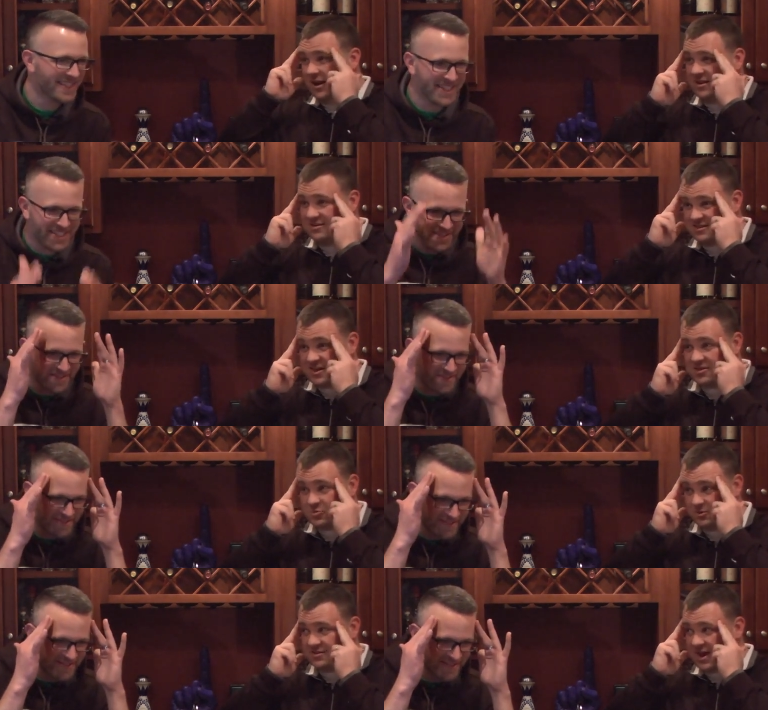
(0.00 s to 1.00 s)
Speaker 1: I can
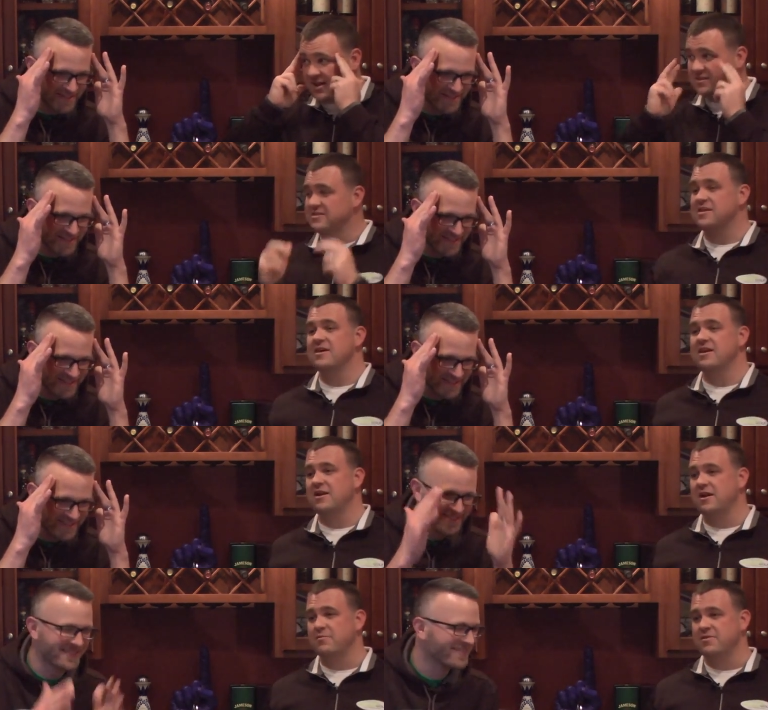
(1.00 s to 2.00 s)
sense what Zach is
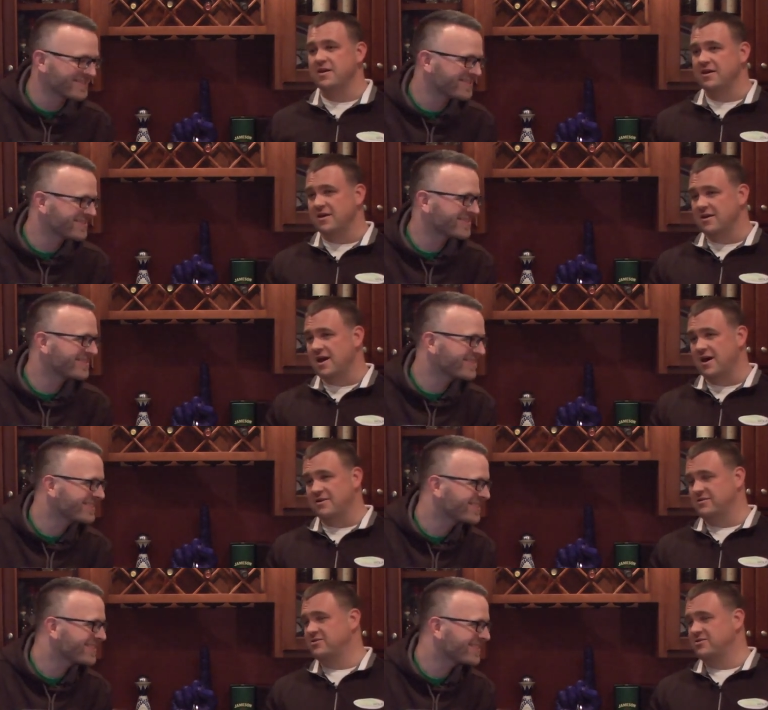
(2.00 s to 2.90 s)
thinking, and I'm thinking, yeah,